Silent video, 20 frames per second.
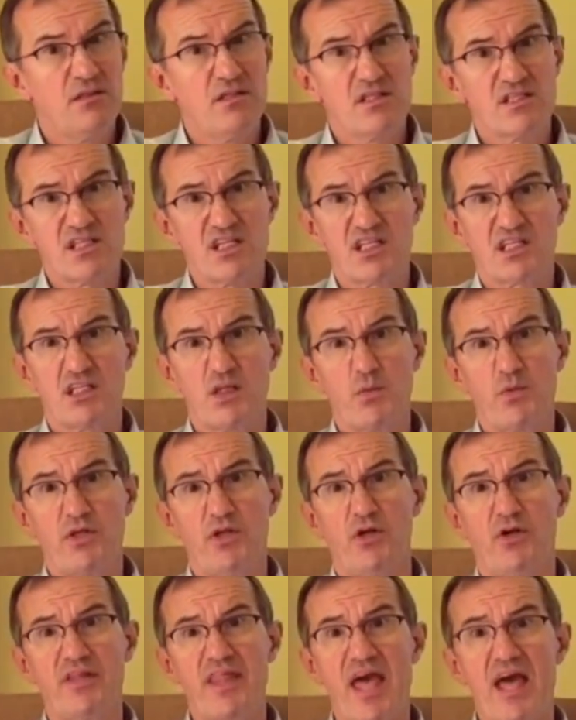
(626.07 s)
Certainly we
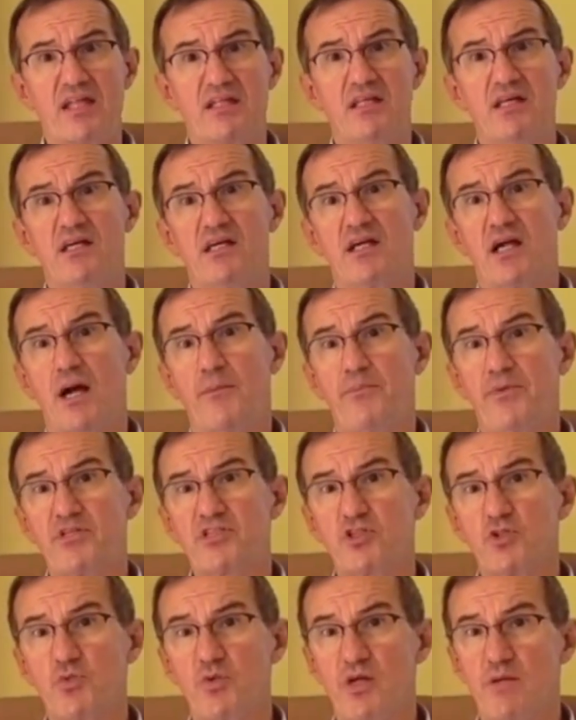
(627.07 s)
know that
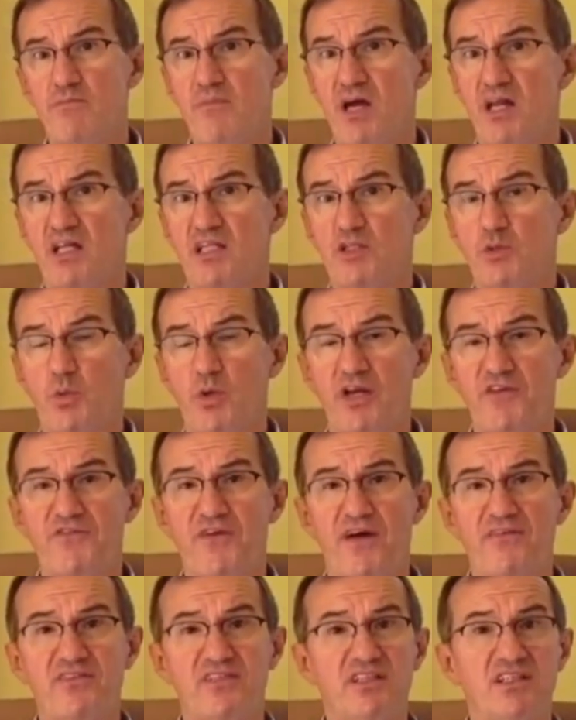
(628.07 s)
couples who were married
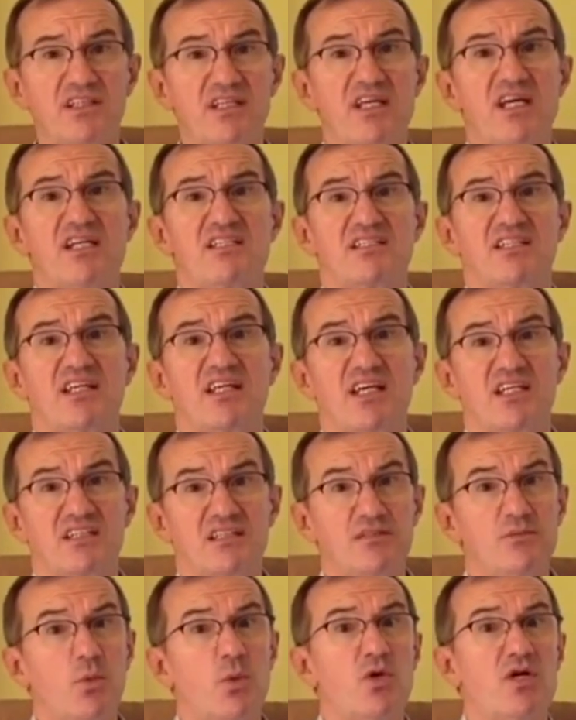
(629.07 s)
25, 30 years and get
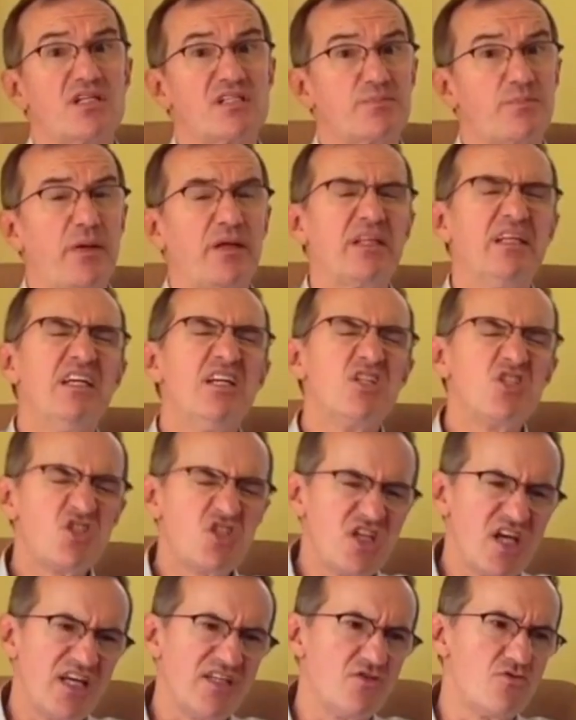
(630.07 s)
divorced, but
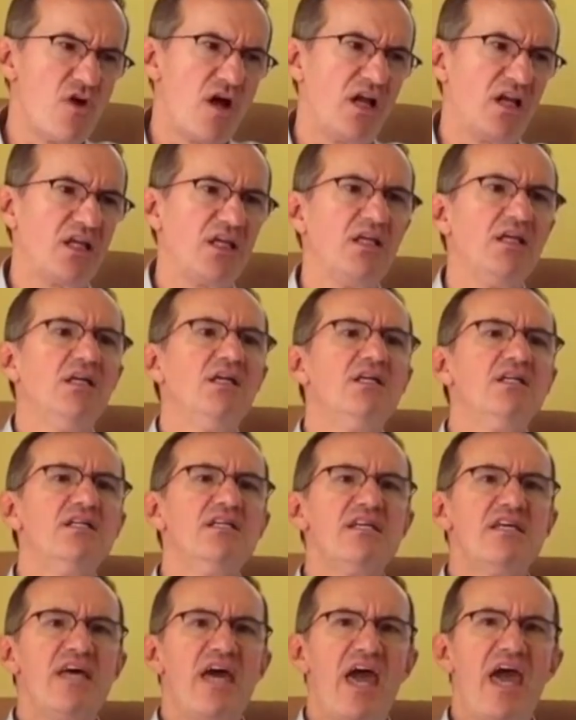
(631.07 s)
generally,
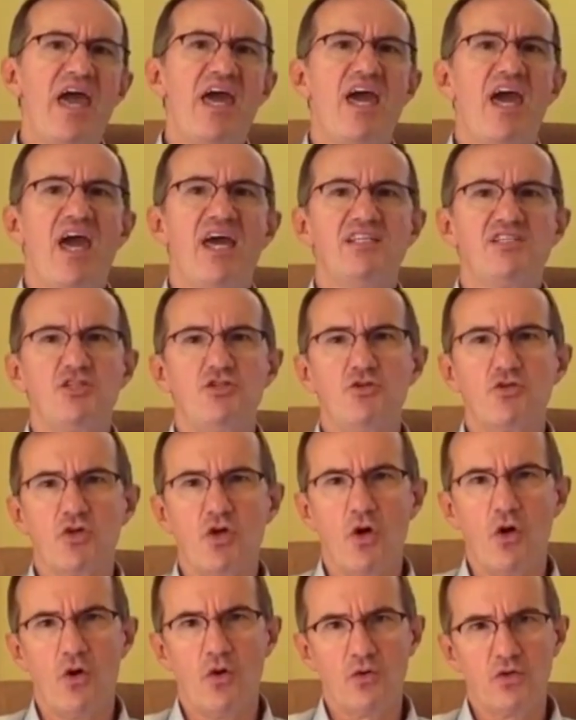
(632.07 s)
as you
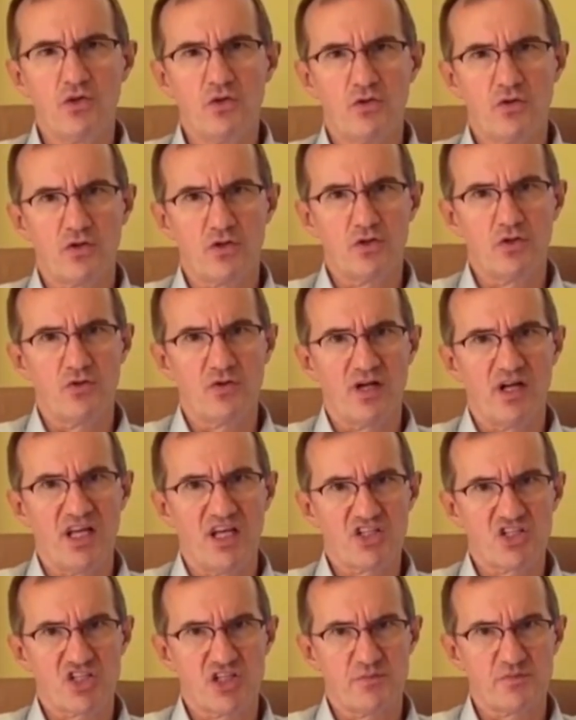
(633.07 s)
go, your
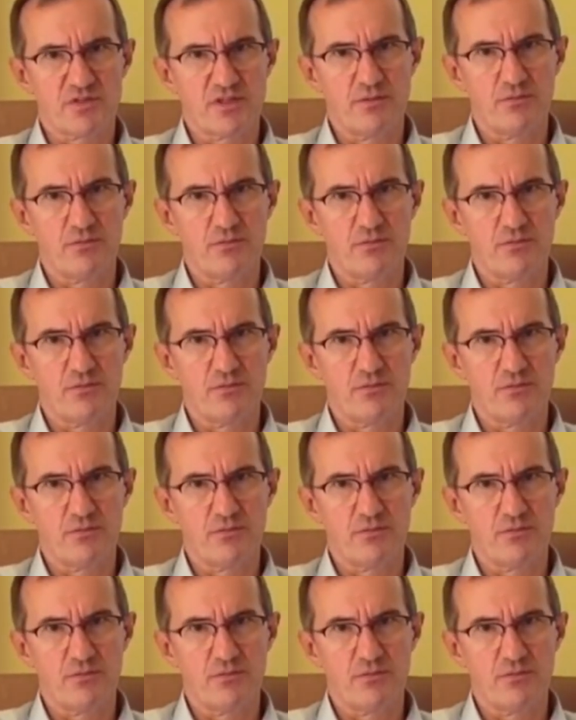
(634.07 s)
relationships